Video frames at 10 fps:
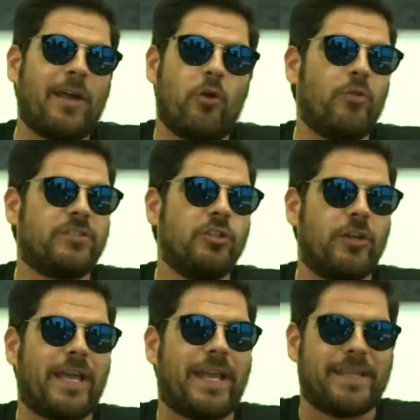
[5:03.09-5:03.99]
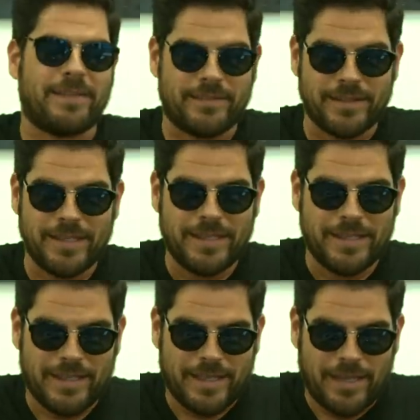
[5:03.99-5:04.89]
I always look at is
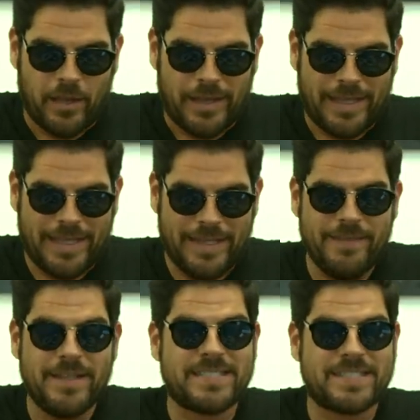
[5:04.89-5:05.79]
in the